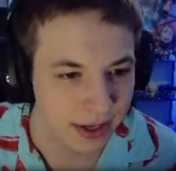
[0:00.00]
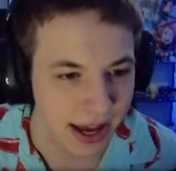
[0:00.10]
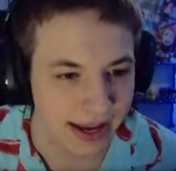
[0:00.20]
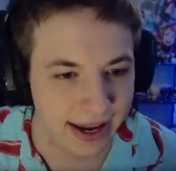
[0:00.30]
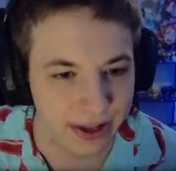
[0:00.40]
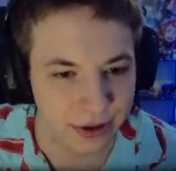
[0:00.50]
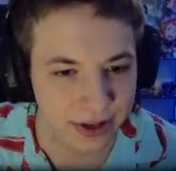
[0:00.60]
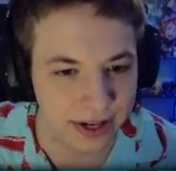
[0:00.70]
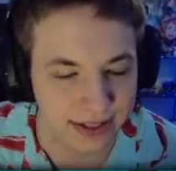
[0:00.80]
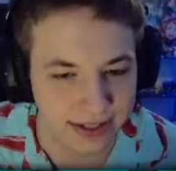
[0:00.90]
I get it. You're
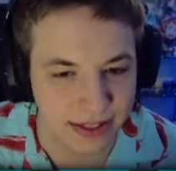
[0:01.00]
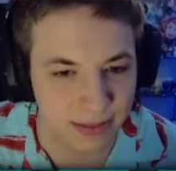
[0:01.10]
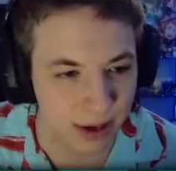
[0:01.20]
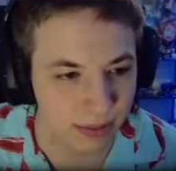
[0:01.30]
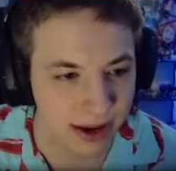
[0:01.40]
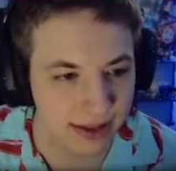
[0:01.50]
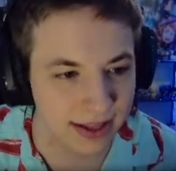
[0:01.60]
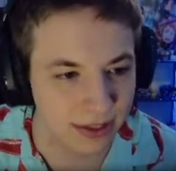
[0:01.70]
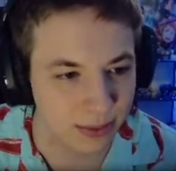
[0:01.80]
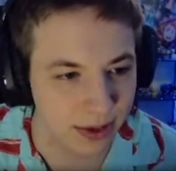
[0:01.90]
connected somehow, right?
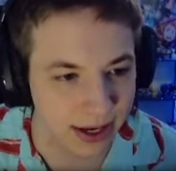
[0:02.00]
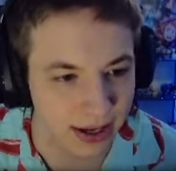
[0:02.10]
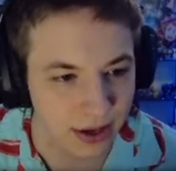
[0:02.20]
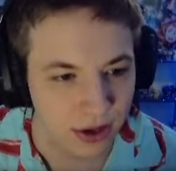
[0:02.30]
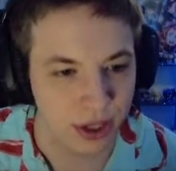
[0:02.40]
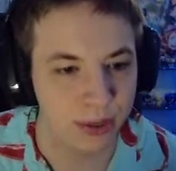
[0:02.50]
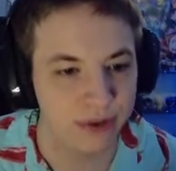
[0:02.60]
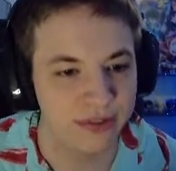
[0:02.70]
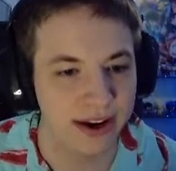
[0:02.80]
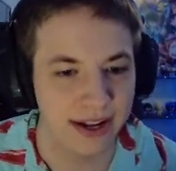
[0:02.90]
That's why. You will
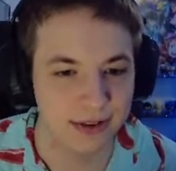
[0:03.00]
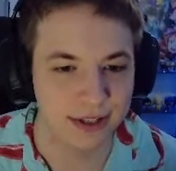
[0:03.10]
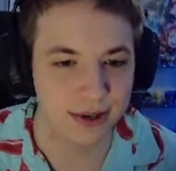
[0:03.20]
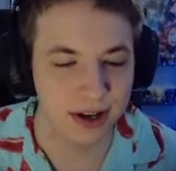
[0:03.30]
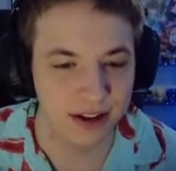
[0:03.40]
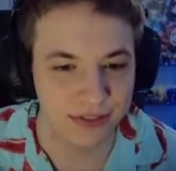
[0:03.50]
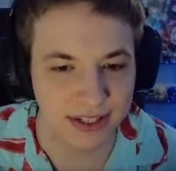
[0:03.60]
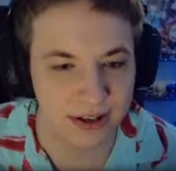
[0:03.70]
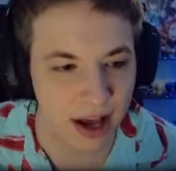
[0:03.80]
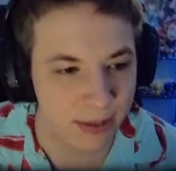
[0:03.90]
find out soon enough. This
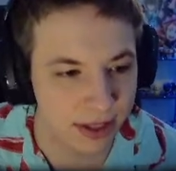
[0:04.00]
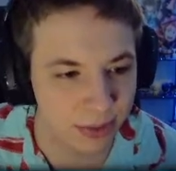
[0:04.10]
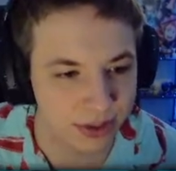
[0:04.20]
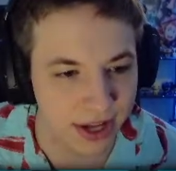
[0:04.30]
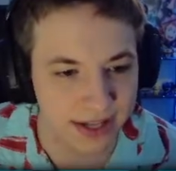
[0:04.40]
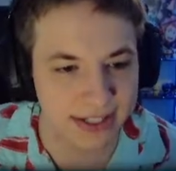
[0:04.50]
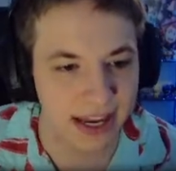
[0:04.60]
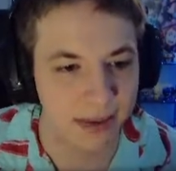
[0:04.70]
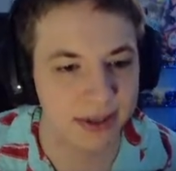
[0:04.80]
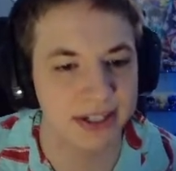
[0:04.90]
anomaly will not
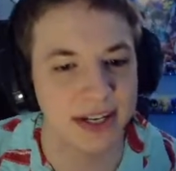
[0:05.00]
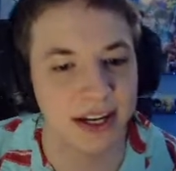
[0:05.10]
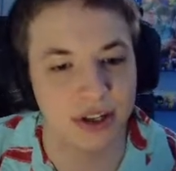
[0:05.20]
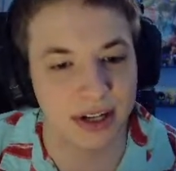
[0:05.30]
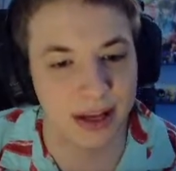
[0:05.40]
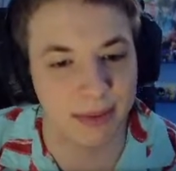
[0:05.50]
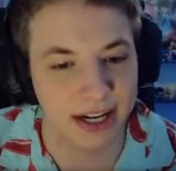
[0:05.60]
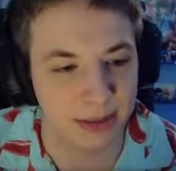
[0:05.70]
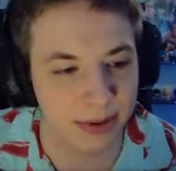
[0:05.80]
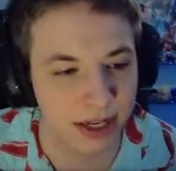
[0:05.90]
escape his attention. Now my
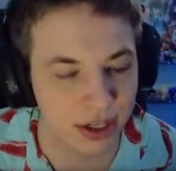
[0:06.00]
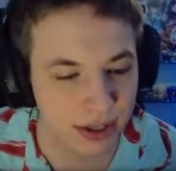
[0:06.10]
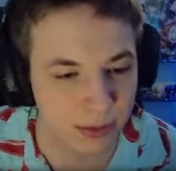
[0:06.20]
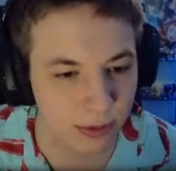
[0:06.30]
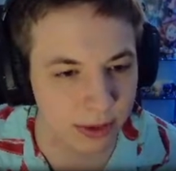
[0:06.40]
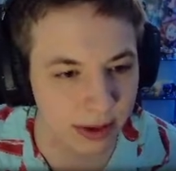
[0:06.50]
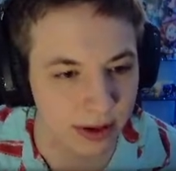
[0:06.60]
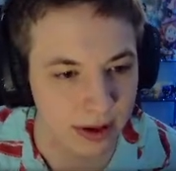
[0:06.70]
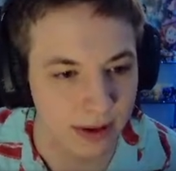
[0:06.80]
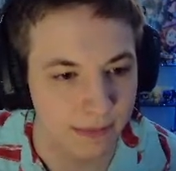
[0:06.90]
explanations would be
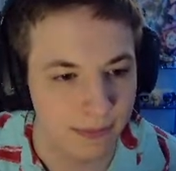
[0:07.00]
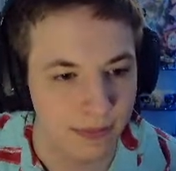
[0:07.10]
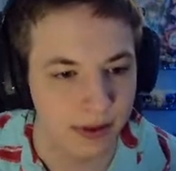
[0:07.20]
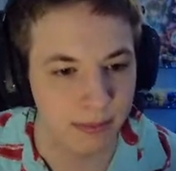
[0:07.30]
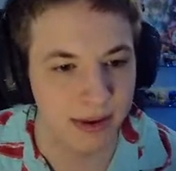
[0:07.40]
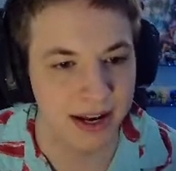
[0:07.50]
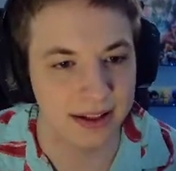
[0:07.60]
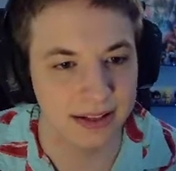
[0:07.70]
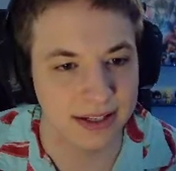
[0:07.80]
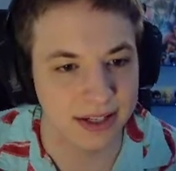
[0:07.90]

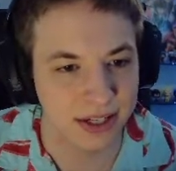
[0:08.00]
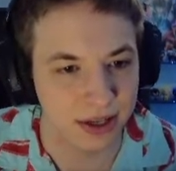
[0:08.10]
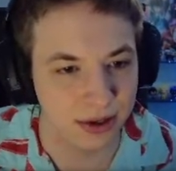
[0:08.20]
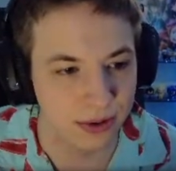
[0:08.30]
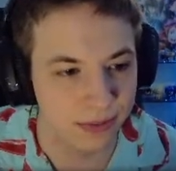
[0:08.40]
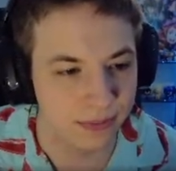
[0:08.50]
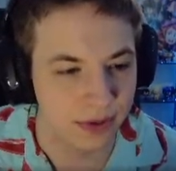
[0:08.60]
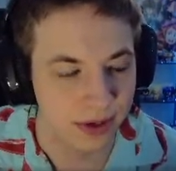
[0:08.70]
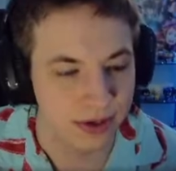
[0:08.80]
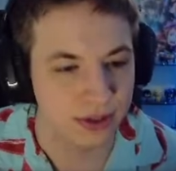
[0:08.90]
meaningless to you.
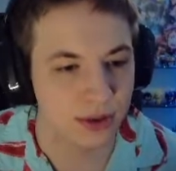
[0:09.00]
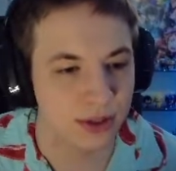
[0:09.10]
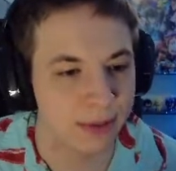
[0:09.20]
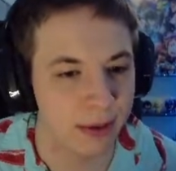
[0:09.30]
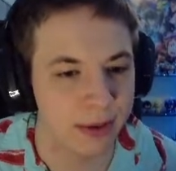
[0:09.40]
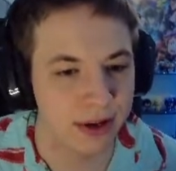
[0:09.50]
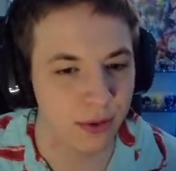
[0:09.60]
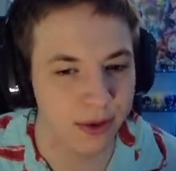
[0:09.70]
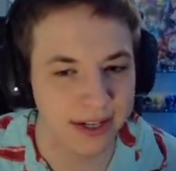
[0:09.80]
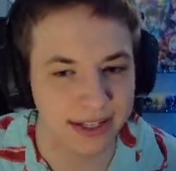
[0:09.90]
So spare me your
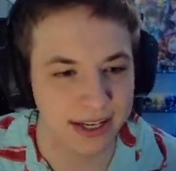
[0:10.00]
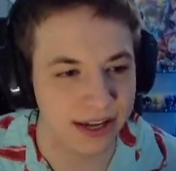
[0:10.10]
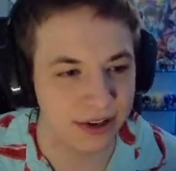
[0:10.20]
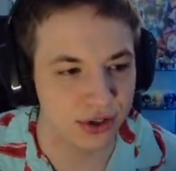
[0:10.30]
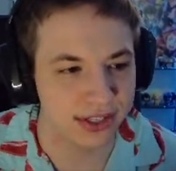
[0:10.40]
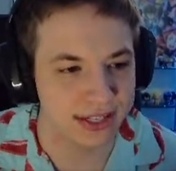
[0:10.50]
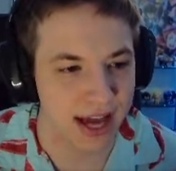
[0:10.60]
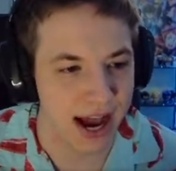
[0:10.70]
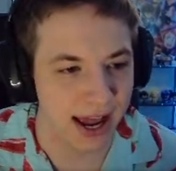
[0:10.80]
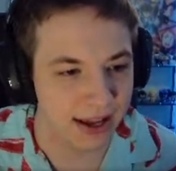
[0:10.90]
wheezing and just
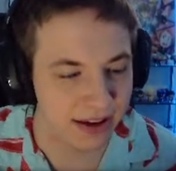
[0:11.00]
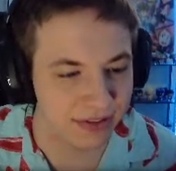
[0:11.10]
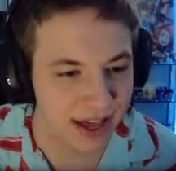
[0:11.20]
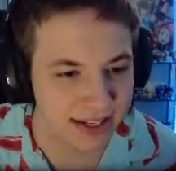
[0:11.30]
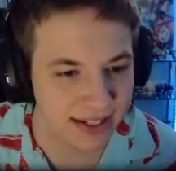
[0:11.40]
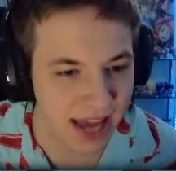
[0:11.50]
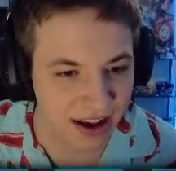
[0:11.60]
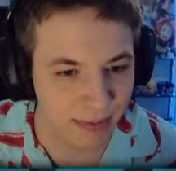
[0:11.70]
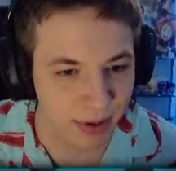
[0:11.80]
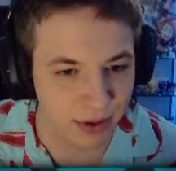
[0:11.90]
die. If that sack
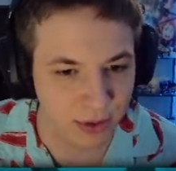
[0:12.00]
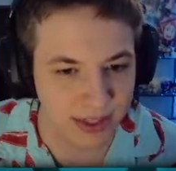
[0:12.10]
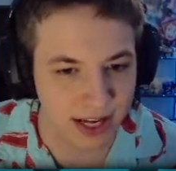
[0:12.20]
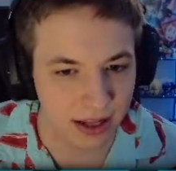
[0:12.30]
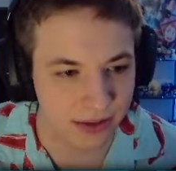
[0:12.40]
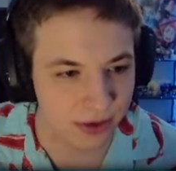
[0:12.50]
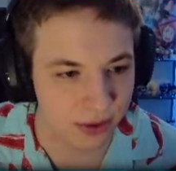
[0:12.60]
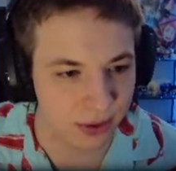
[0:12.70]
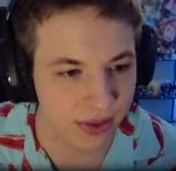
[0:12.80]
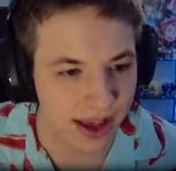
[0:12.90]
of bones was telling the
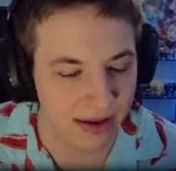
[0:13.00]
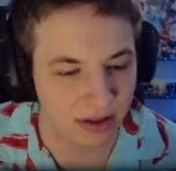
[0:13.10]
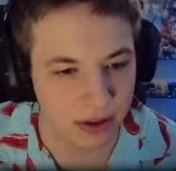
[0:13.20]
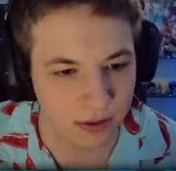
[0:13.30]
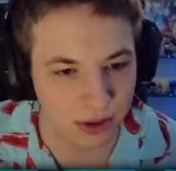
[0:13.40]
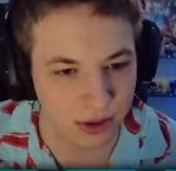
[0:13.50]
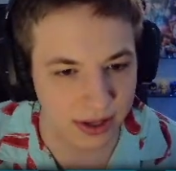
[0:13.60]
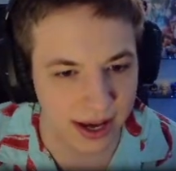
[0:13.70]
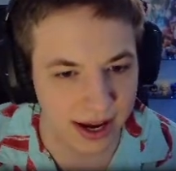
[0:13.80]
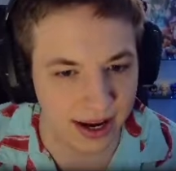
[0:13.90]
truth, I have a long journey
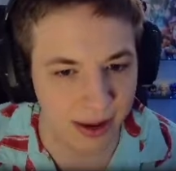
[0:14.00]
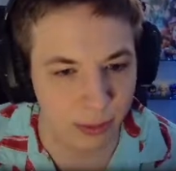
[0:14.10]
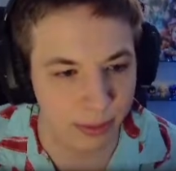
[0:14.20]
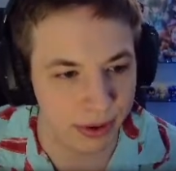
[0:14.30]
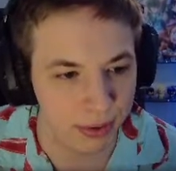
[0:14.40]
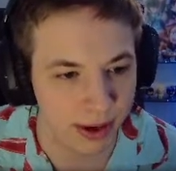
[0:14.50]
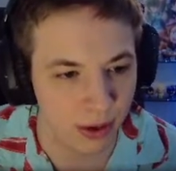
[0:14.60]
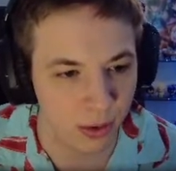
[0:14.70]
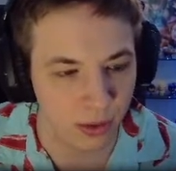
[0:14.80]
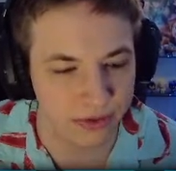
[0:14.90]
ahead. I will build my
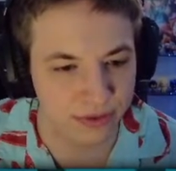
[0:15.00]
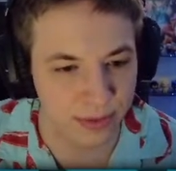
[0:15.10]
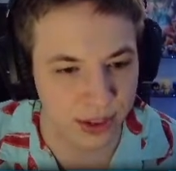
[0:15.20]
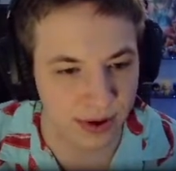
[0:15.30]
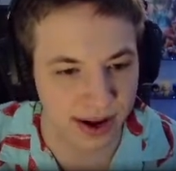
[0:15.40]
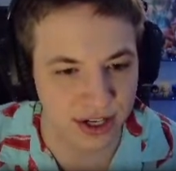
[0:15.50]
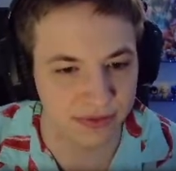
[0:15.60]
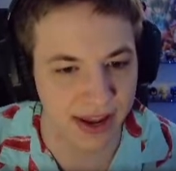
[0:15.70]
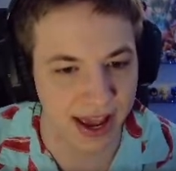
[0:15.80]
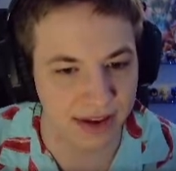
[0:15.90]
whole world from scratch if
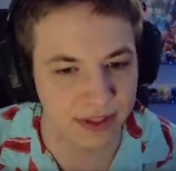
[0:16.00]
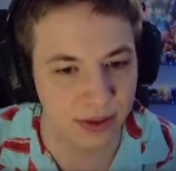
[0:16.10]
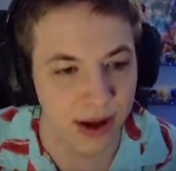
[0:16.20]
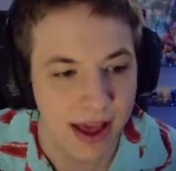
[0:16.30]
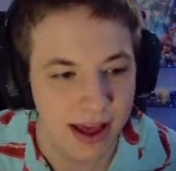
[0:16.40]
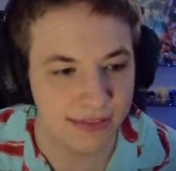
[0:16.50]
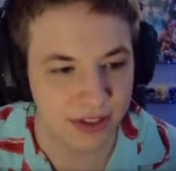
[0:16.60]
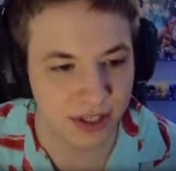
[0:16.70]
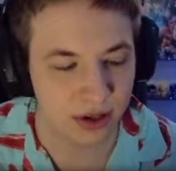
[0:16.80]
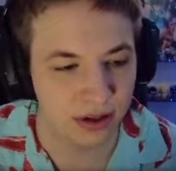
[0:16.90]
I have to, and the
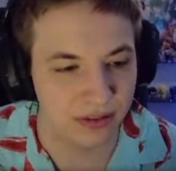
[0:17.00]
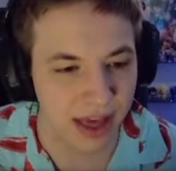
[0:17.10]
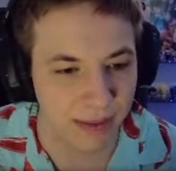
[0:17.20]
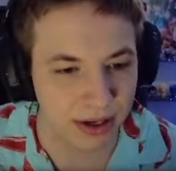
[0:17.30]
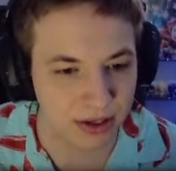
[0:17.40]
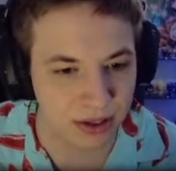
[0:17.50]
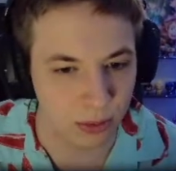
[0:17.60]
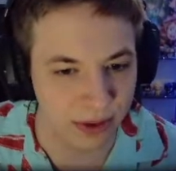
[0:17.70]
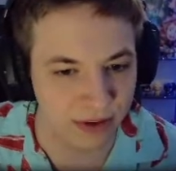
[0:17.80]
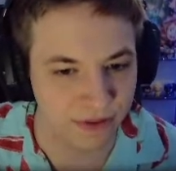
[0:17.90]
skull of that monster will
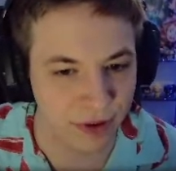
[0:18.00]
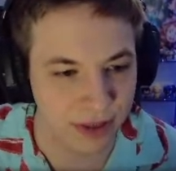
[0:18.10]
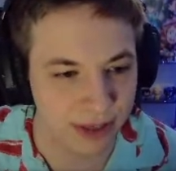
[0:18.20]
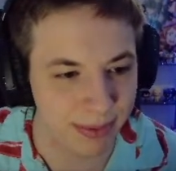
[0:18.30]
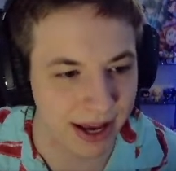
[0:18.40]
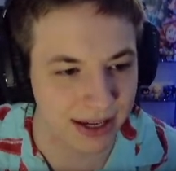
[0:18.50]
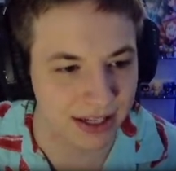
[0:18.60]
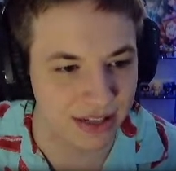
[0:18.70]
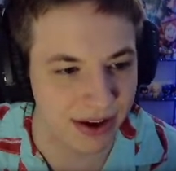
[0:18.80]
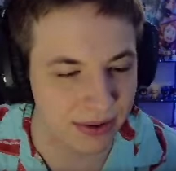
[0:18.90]
be the first back in
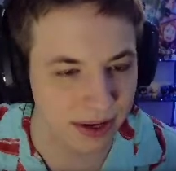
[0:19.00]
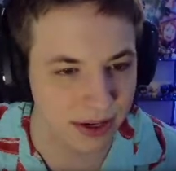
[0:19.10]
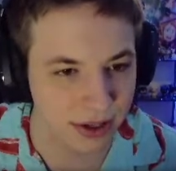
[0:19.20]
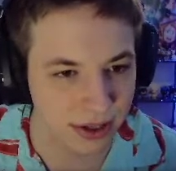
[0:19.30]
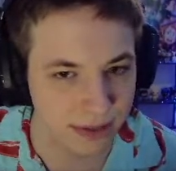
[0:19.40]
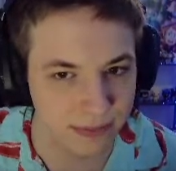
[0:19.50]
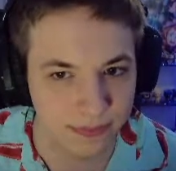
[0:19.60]
its foundation.